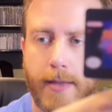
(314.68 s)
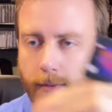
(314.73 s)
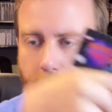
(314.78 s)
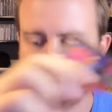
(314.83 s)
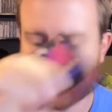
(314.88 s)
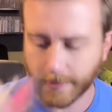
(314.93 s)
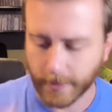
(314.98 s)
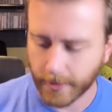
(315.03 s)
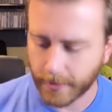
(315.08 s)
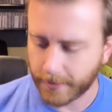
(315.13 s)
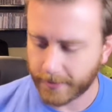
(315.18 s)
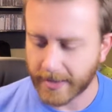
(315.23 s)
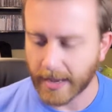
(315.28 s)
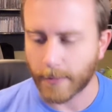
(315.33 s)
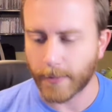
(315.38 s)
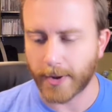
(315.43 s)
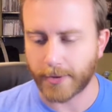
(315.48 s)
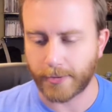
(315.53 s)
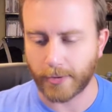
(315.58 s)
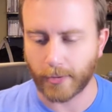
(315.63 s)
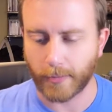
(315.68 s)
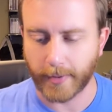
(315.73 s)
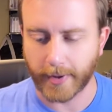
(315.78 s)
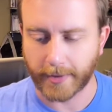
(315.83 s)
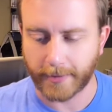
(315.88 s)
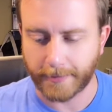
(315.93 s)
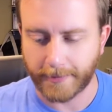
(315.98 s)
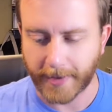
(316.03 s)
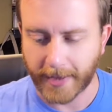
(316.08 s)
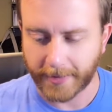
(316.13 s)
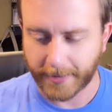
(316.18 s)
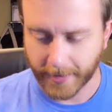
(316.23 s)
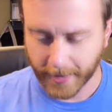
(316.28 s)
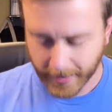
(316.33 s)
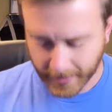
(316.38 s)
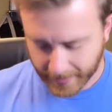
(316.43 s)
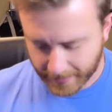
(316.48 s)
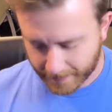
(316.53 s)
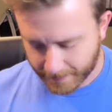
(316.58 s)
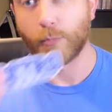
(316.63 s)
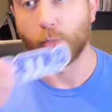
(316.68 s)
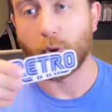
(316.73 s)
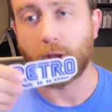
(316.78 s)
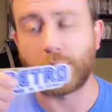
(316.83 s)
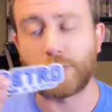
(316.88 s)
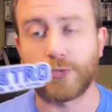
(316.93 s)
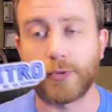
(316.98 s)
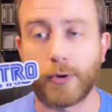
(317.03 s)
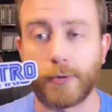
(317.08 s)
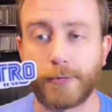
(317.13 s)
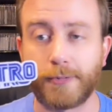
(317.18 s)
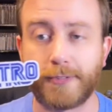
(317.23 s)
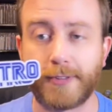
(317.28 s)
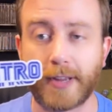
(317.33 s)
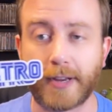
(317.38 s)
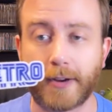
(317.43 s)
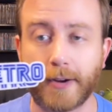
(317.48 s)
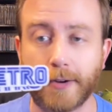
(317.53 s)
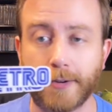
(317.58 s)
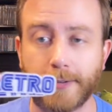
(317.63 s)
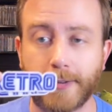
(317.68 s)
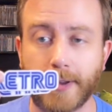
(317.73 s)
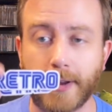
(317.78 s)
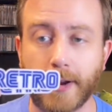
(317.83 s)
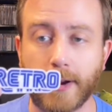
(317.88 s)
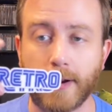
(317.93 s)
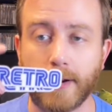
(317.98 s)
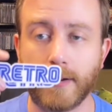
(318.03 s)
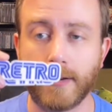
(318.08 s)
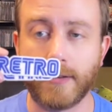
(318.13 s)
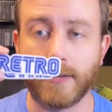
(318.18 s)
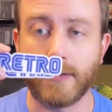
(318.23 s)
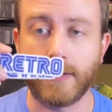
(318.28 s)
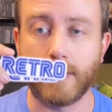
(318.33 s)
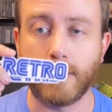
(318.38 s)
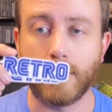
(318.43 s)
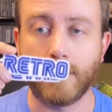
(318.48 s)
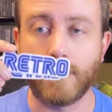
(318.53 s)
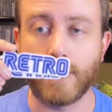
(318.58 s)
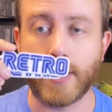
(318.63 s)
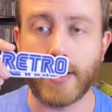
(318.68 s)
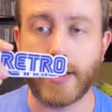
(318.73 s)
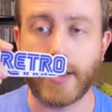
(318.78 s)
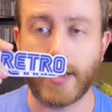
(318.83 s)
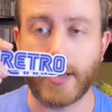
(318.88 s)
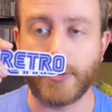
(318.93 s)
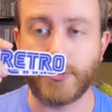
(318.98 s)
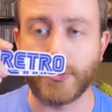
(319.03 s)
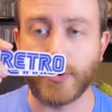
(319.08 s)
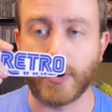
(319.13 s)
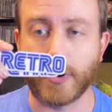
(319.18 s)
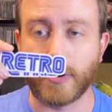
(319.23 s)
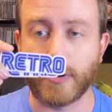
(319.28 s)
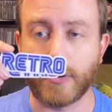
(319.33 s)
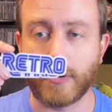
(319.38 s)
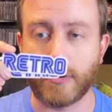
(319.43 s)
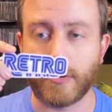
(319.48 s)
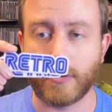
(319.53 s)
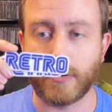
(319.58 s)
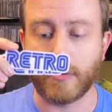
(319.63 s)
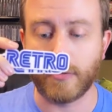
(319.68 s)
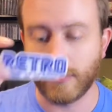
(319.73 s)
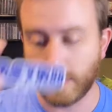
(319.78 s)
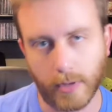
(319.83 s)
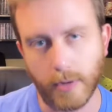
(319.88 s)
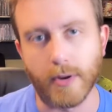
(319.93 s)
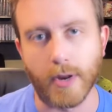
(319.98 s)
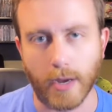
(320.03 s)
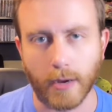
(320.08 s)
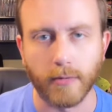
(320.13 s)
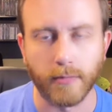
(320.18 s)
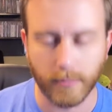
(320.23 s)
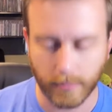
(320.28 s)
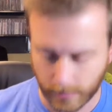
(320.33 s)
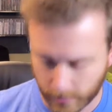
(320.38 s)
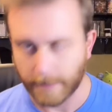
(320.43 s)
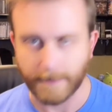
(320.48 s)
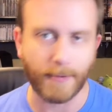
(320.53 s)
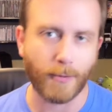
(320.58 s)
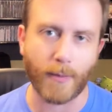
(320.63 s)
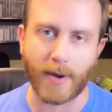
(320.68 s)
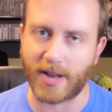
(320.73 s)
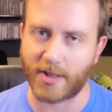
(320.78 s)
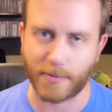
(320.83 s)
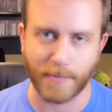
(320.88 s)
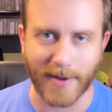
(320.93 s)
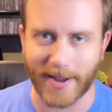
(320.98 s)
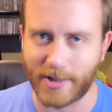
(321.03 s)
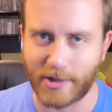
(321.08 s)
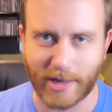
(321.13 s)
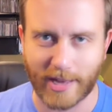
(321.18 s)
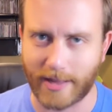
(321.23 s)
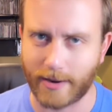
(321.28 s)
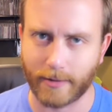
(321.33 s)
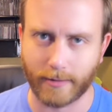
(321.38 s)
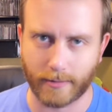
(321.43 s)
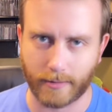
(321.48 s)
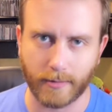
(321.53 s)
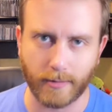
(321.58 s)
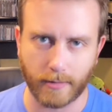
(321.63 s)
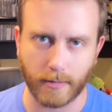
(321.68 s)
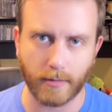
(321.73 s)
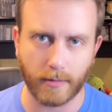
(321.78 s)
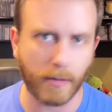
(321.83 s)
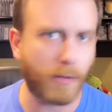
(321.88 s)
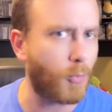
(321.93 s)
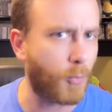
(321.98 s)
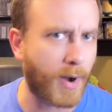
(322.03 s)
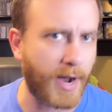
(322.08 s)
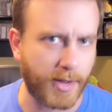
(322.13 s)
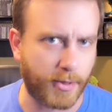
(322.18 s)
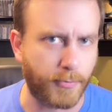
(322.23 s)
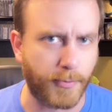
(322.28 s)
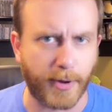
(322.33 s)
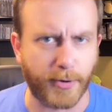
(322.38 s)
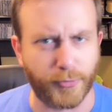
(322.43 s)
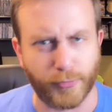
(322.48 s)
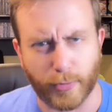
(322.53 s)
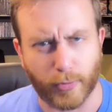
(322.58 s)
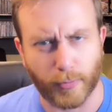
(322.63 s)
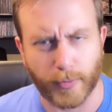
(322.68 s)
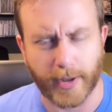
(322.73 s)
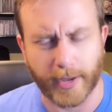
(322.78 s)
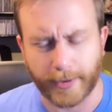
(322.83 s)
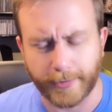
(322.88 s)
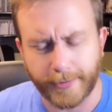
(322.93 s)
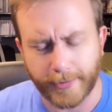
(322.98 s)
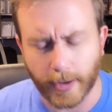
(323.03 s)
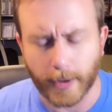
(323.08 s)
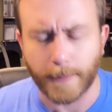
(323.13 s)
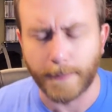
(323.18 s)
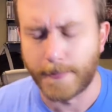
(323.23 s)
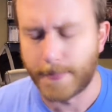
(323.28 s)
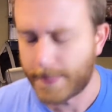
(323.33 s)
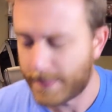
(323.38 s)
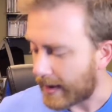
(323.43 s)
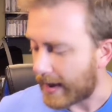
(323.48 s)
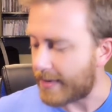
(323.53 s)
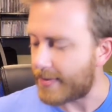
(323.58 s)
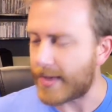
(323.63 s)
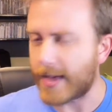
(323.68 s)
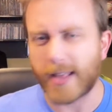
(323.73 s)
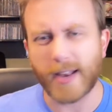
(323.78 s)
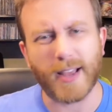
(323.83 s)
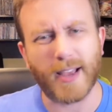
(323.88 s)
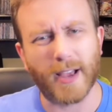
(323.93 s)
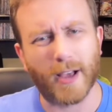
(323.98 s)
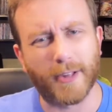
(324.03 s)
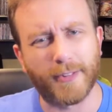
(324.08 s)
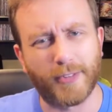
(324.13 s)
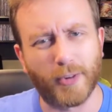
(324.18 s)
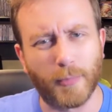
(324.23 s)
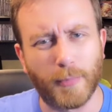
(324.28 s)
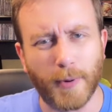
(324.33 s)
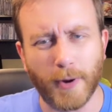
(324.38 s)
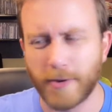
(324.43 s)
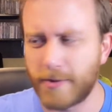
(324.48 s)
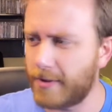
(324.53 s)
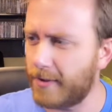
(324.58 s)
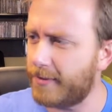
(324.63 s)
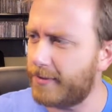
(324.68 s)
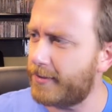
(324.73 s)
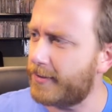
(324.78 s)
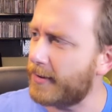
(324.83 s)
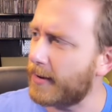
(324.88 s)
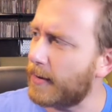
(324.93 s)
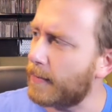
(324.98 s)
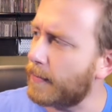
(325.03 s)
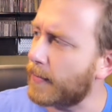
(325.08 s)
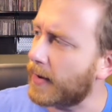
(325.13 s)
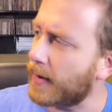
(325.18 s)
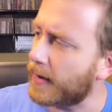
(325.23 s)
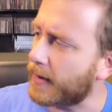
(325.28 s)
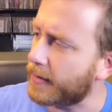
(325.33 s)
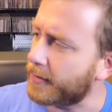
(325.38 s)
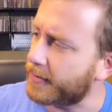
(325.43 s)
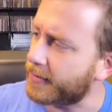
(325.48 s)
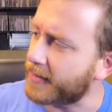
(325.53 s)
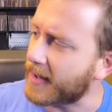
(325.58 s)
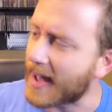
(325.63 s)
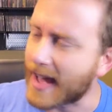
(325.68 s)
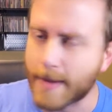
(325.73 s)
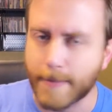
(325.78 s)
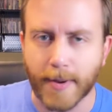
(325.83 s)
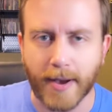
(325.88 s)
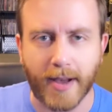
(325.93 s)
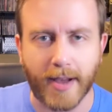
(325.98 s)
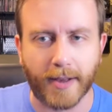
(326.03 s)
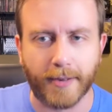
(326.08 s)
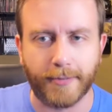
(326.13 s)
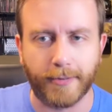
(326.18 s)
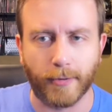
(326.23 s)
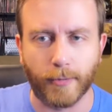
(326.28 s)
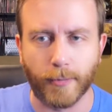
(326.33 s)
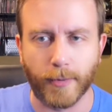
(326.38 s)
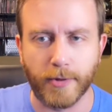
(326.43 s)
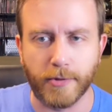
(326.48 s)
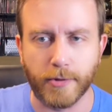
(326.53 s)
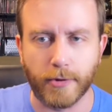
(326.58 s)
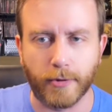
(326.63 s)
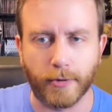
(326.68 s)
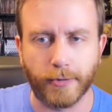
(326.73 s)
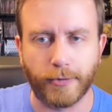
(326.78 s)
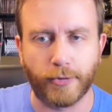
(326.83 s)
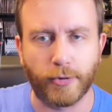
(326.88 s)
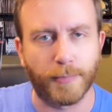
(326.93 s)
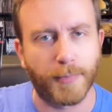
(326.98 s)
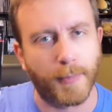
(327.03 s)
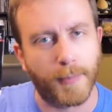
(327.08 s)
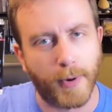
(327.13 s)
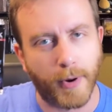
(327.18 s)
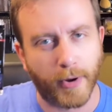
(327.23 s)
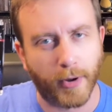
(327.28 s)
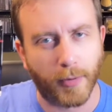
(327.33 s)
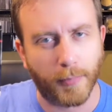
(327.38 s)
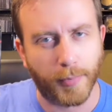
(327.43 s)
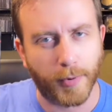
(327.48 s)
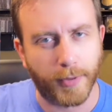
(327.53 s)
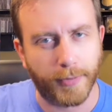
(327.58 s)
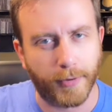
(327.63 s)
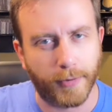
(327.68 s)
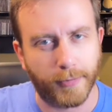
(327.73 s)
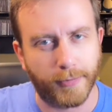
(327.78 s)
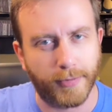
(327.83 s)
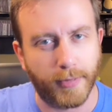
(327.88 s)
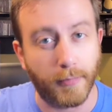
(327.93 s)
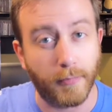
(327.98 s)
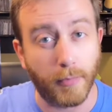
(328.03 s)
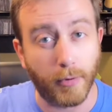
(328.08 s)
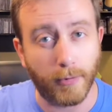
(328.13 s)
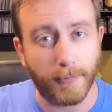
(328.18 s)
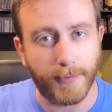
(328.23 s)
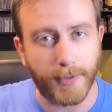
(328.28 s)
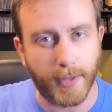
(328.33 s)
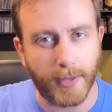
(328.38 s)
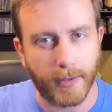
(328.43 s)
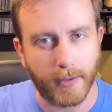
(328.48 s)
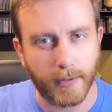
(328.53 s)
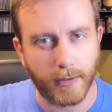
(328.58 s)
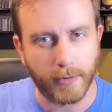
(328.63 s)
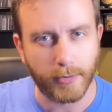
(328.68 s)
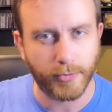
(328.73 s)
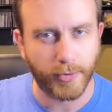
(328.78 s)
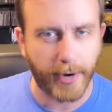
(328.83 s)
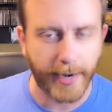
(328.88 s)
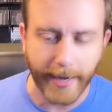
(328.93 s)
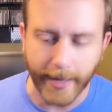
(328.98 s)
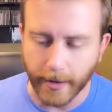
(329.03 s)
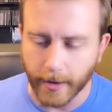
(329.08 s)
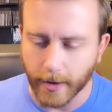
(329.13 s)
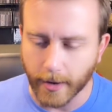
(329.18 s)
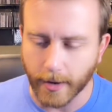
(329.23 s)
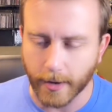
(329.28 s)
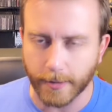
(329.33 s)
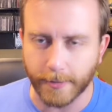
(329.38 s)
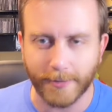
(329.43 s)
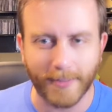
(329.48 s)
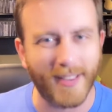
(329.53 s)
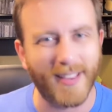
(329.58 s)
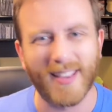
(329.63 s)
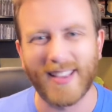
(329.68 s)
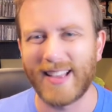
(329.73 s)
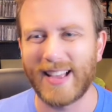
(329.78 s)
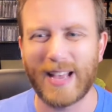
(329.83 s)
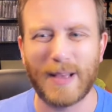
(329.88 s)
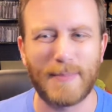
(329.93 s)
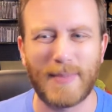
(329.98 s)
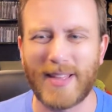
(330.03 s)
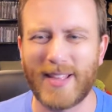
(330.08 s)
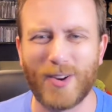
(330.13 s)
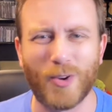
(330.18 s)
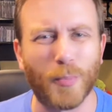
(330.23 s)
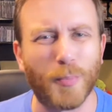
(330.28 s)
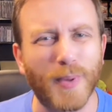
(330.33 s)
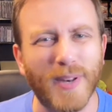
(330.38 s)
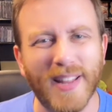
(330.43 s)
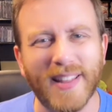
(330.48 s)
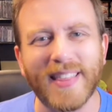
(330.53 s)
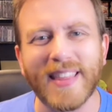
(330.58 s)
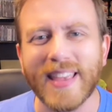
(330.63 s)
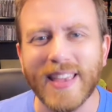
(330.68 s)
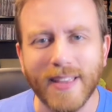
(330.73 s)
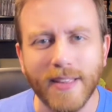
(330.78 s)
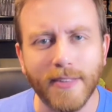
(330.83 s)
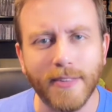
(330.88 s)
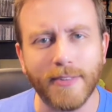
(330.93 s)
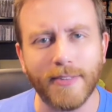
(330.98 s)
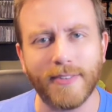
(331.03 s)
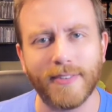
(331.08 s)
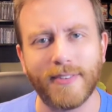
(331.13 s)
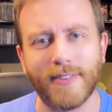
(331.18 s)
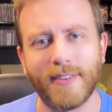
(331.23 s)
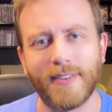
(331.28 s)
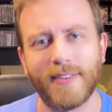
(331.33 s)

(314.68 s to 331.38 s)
Whatever. It's got Retro Rick's face on it. Retro stickers here. Retro. You know. If you watch my channel, you watch Retro Rick, so. And then I also purchased some Skybox original Super Mario Brothers the movie trading cards. I'm not opening these.